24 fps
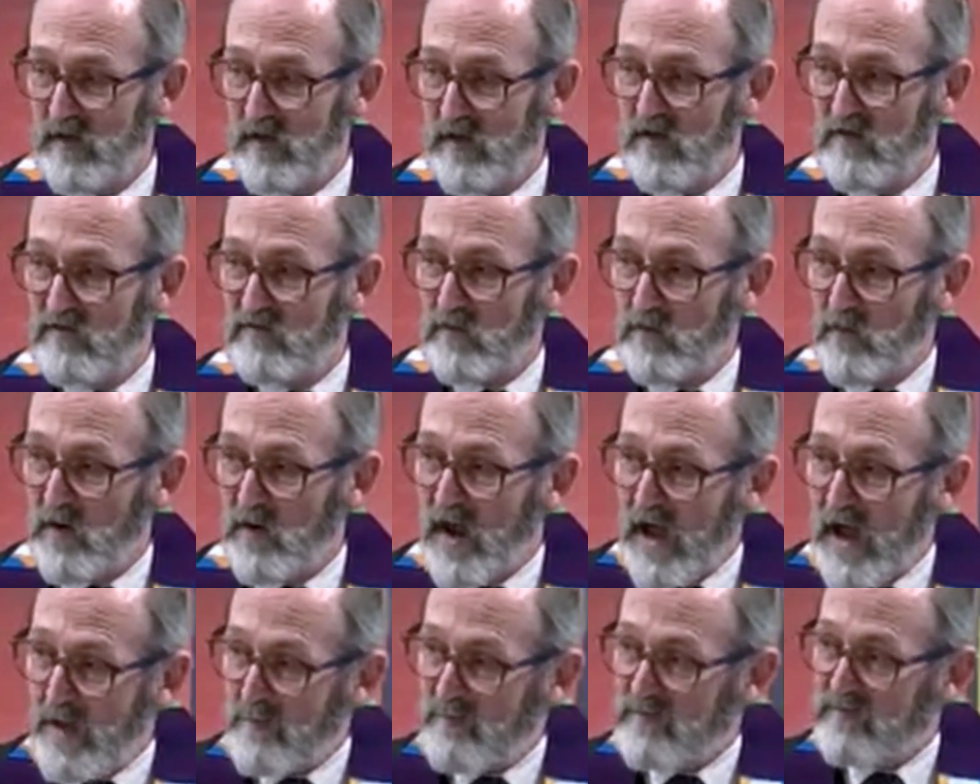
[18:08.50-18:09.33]
So
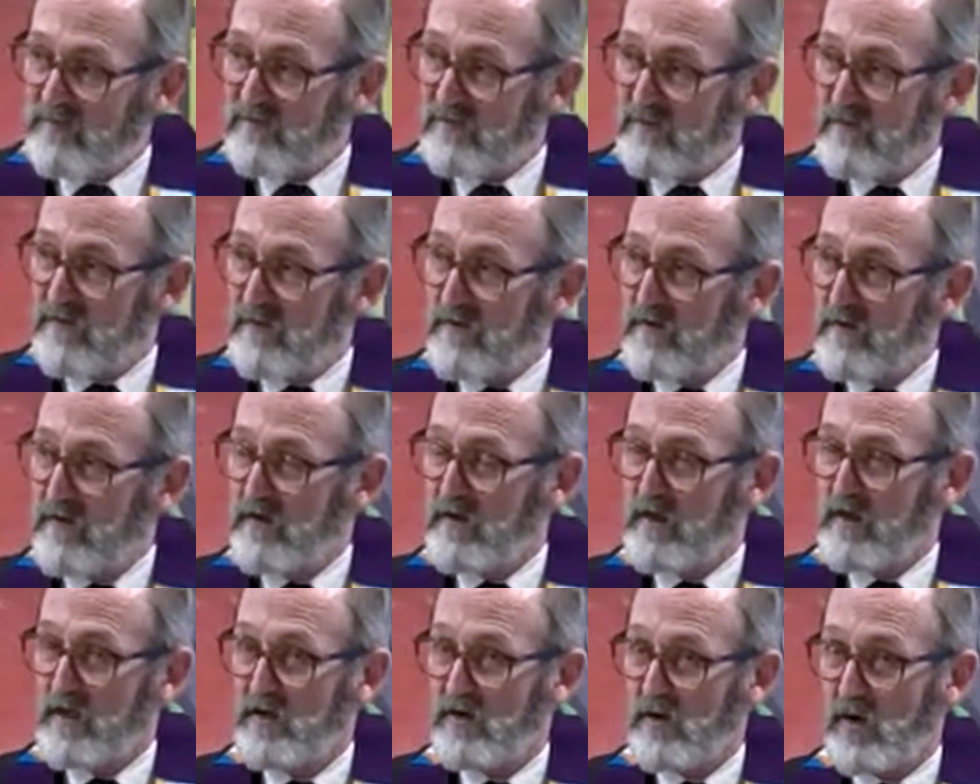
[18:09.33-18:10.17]
perhaps
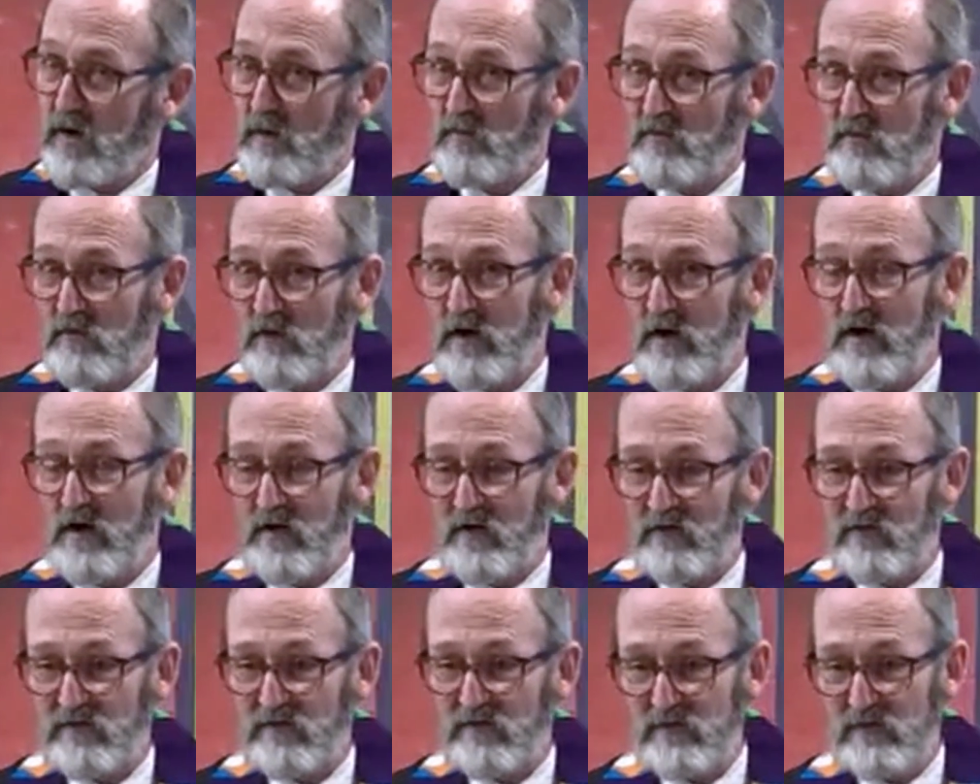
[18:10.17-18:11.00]
in our
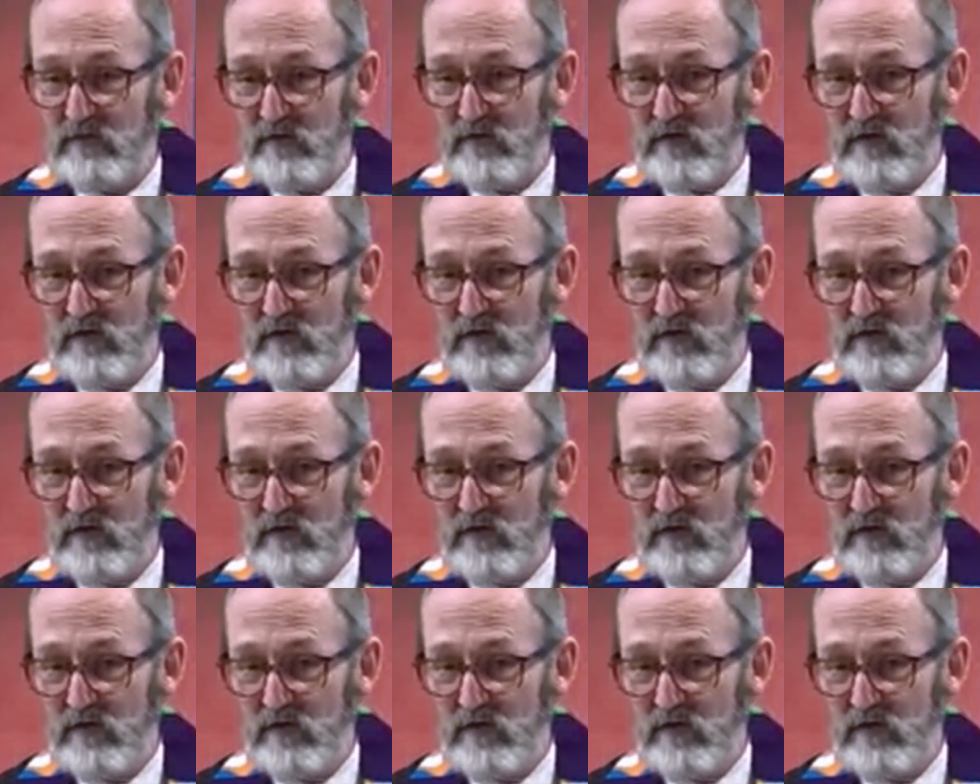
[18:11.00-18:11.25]
prayers,